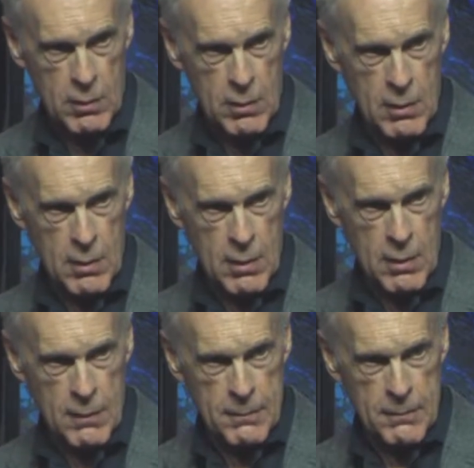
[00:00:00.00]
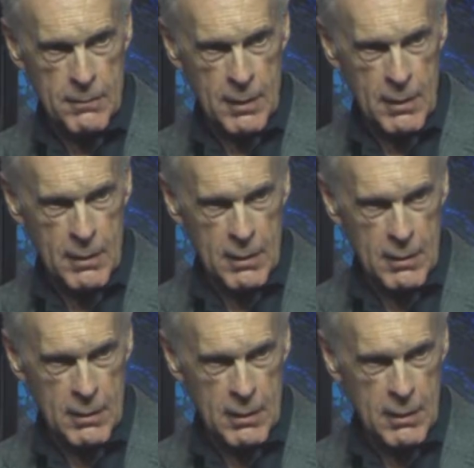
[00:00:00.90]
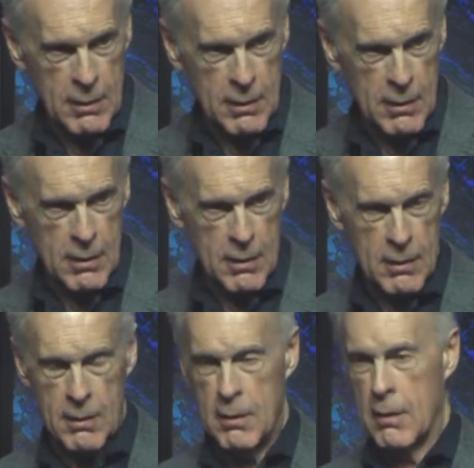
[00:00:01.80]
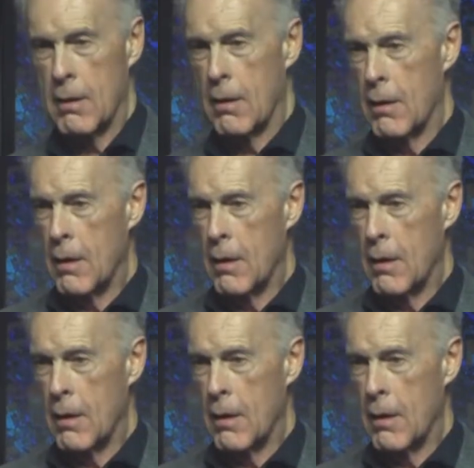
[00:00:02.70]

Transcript: [no speech]